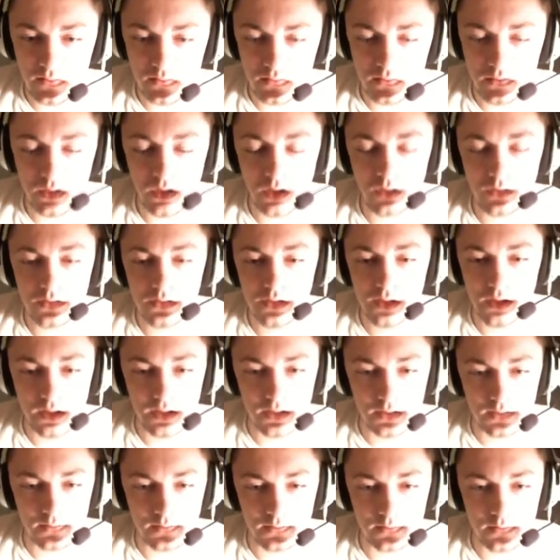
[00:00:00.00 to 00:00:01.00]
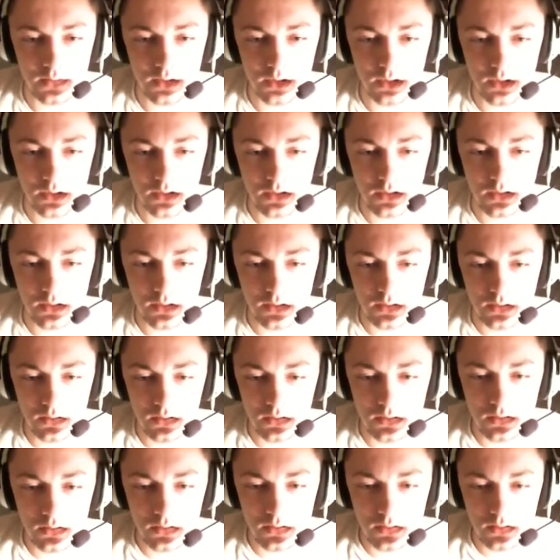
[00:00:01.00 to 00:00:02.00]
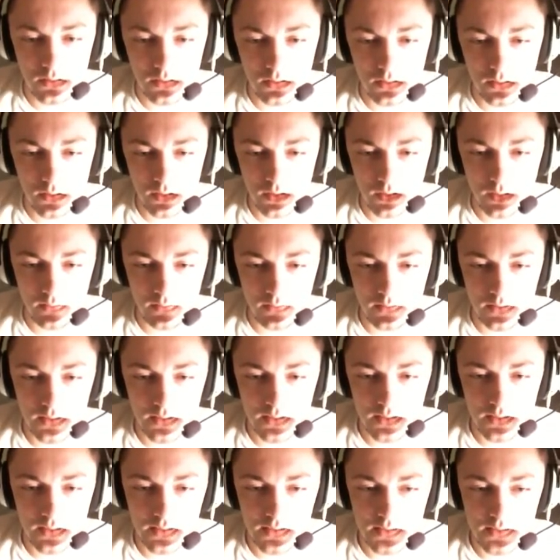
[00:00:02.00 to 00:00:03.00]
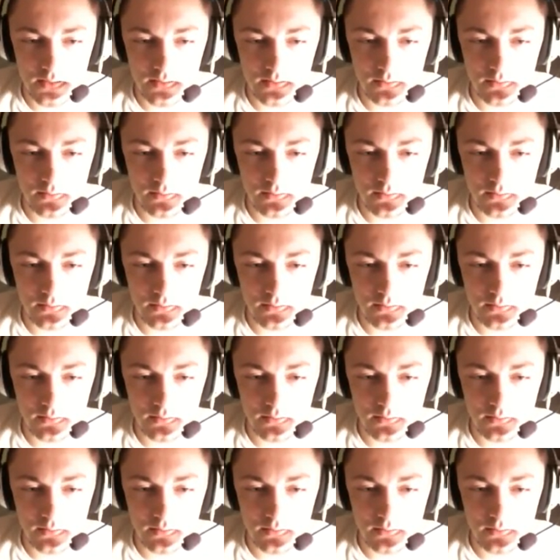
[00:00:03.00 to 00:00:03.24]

notes on them. Okay, what is this?